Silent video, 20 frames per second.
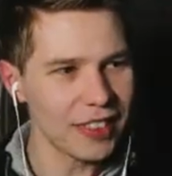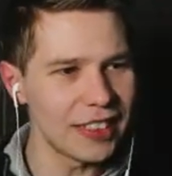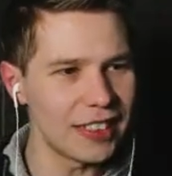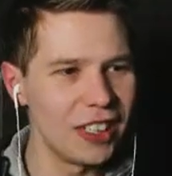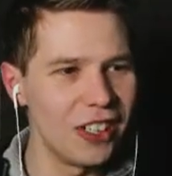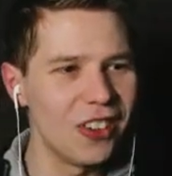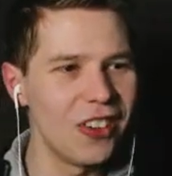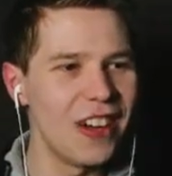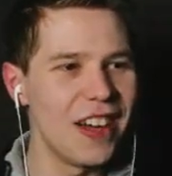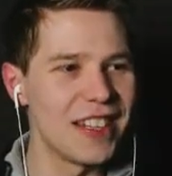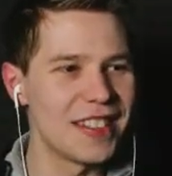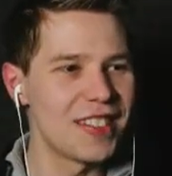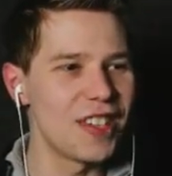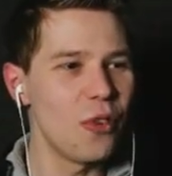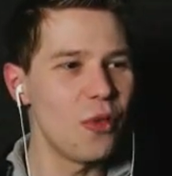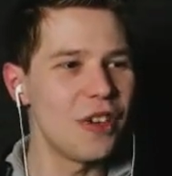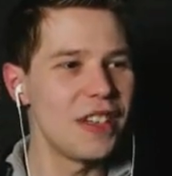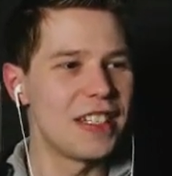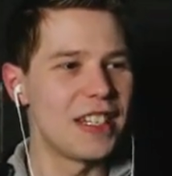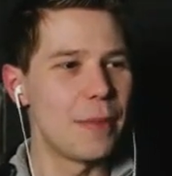All right,
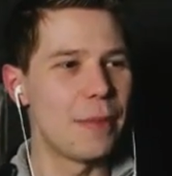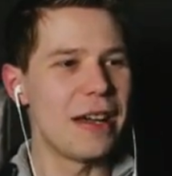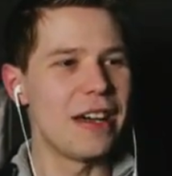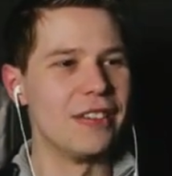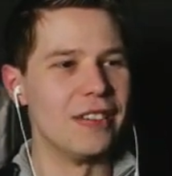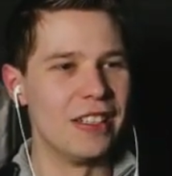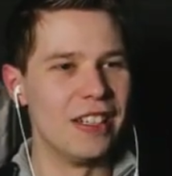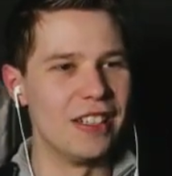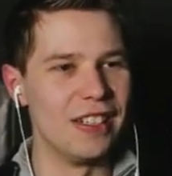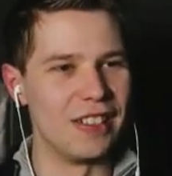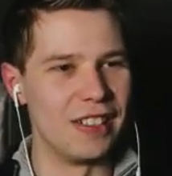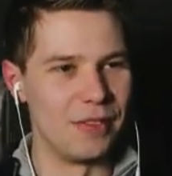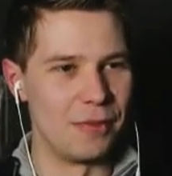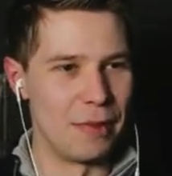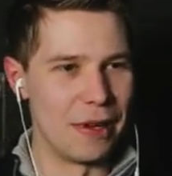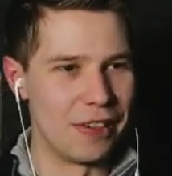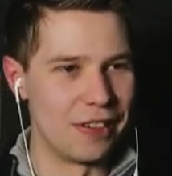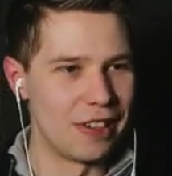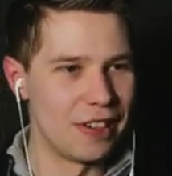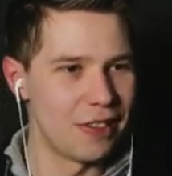so what is he building? Oh, he's
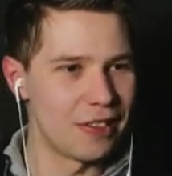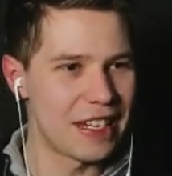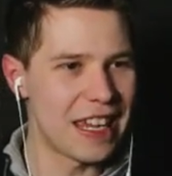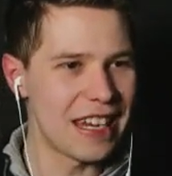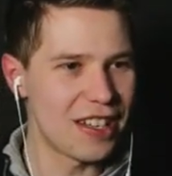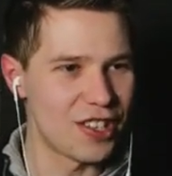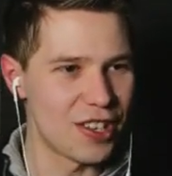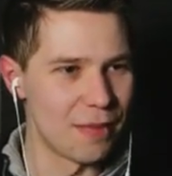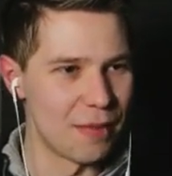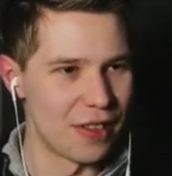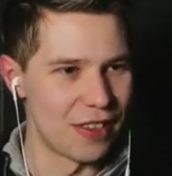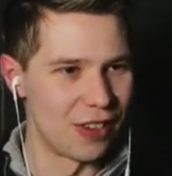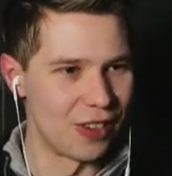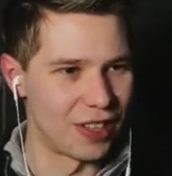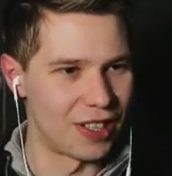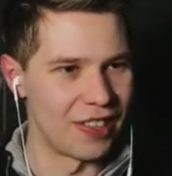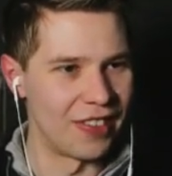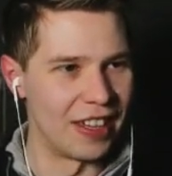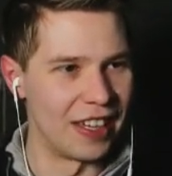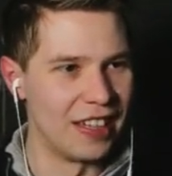building a little kitchen by the
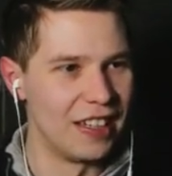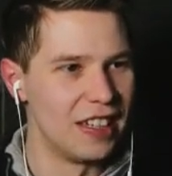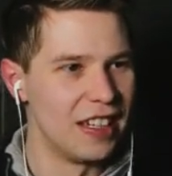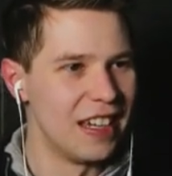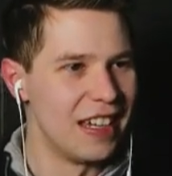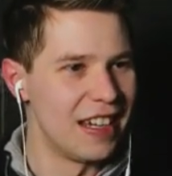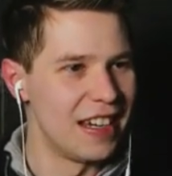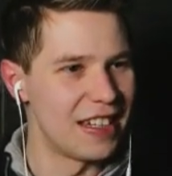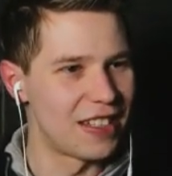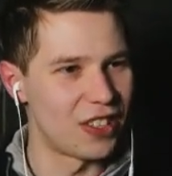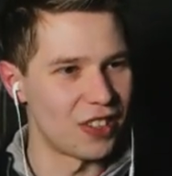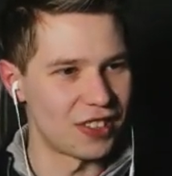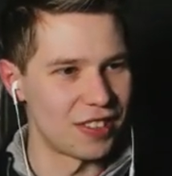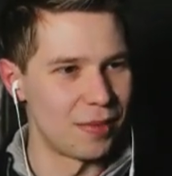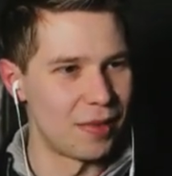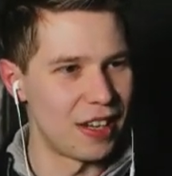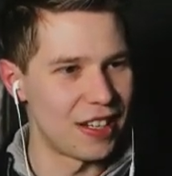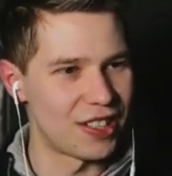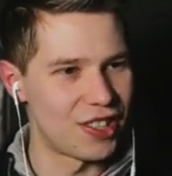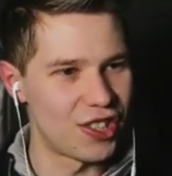look of it. He's got
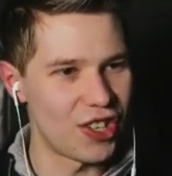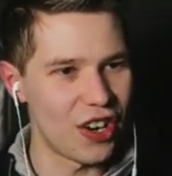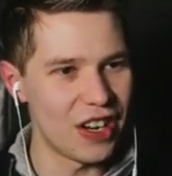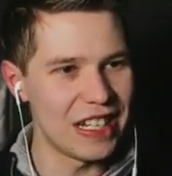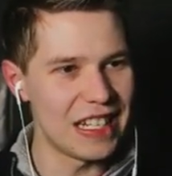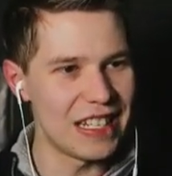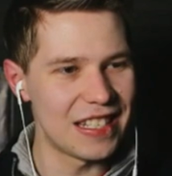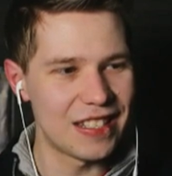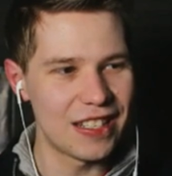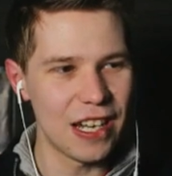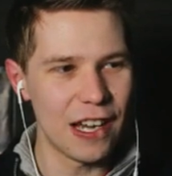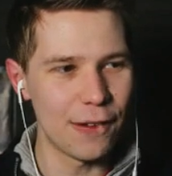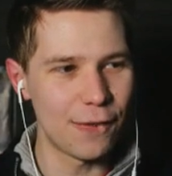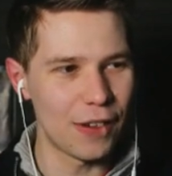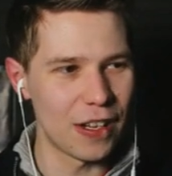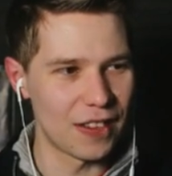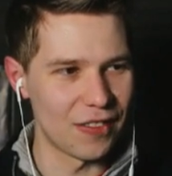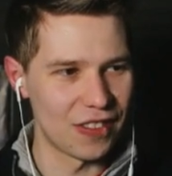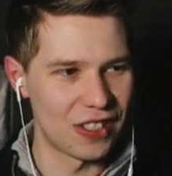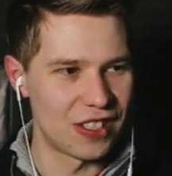some nice shiny
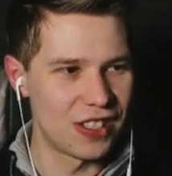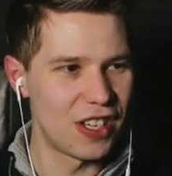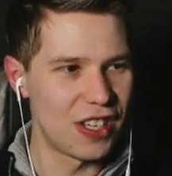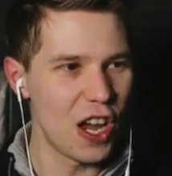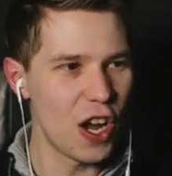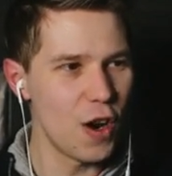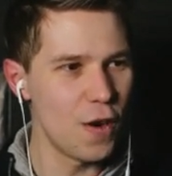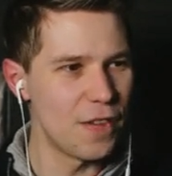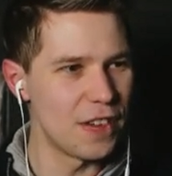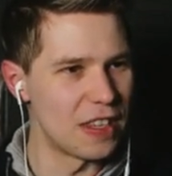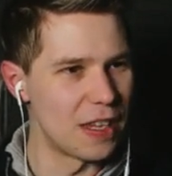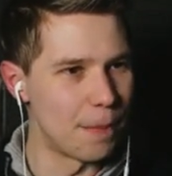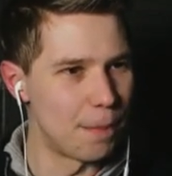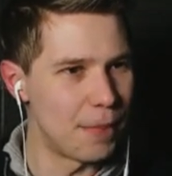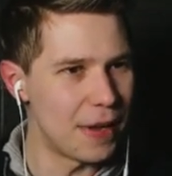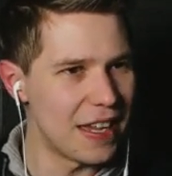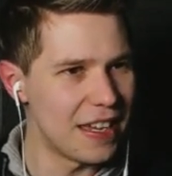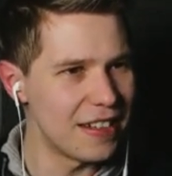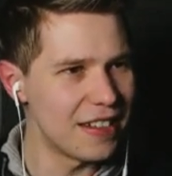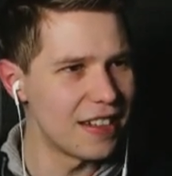stuff like the stove and the
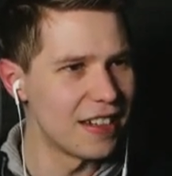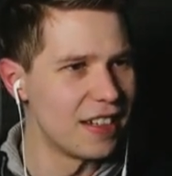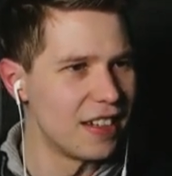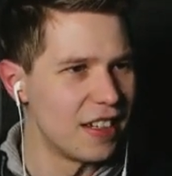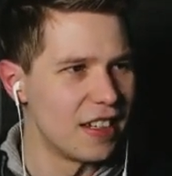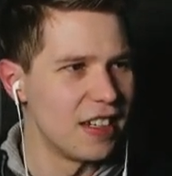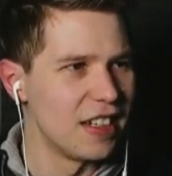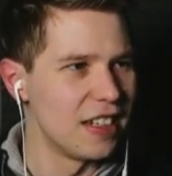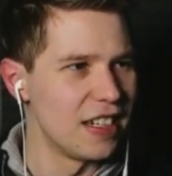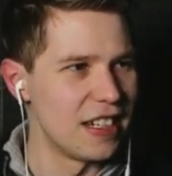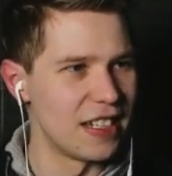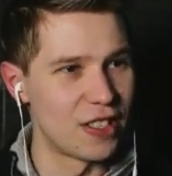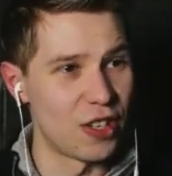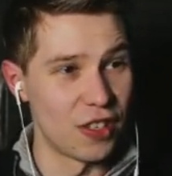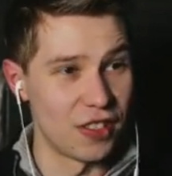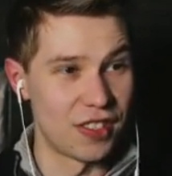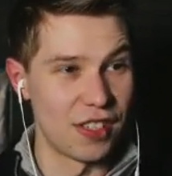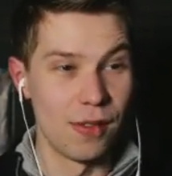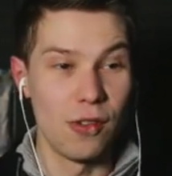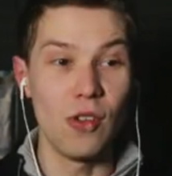bin. He's
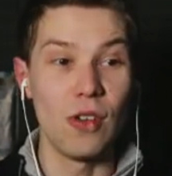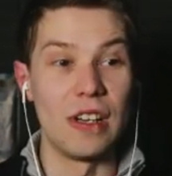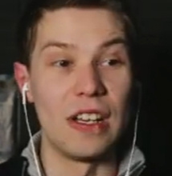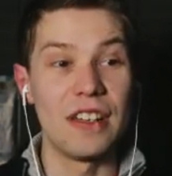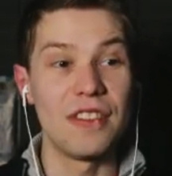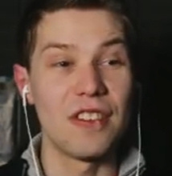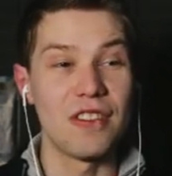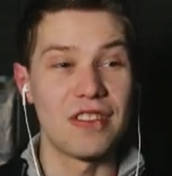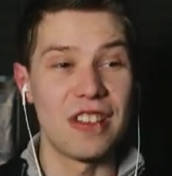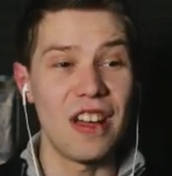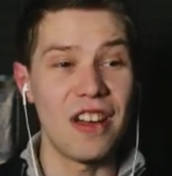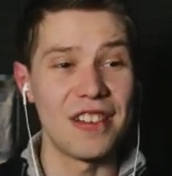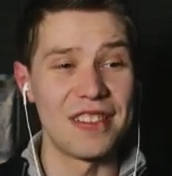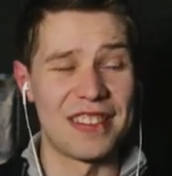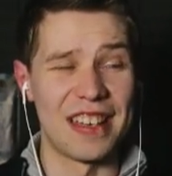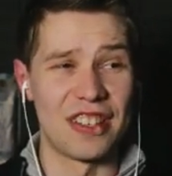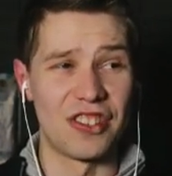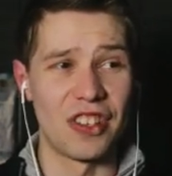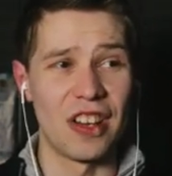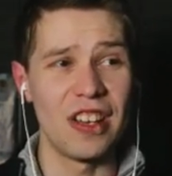got some... Oh, I like those
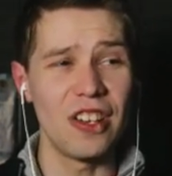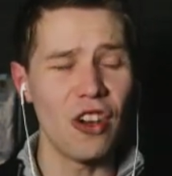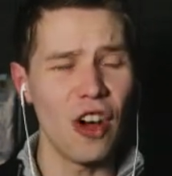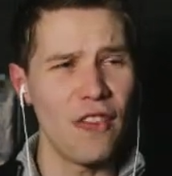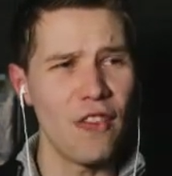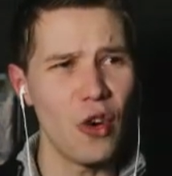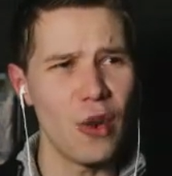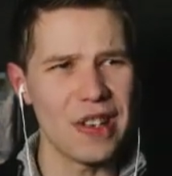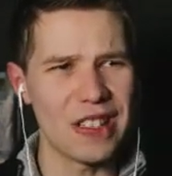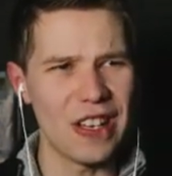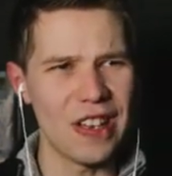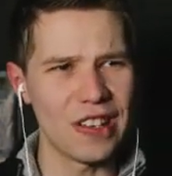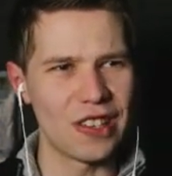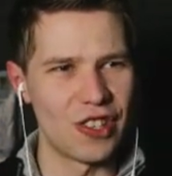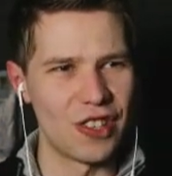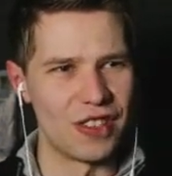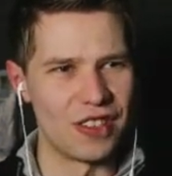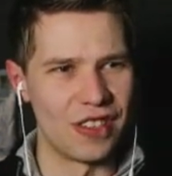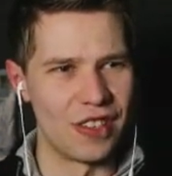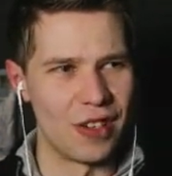lights, actually. I've always liked
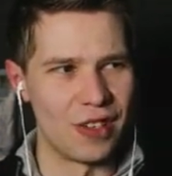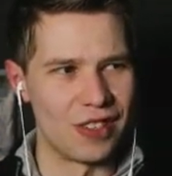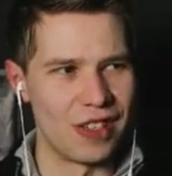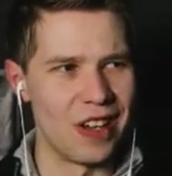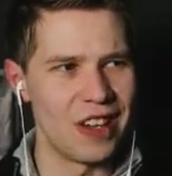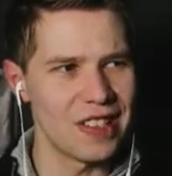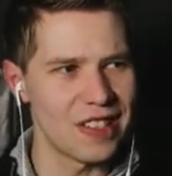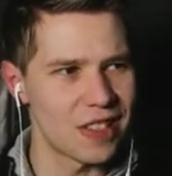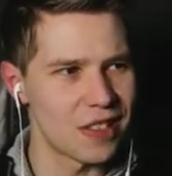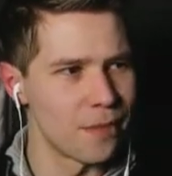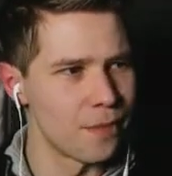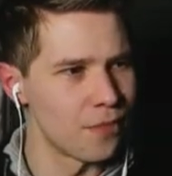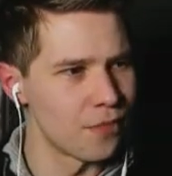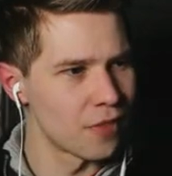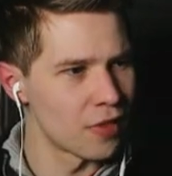using those lights.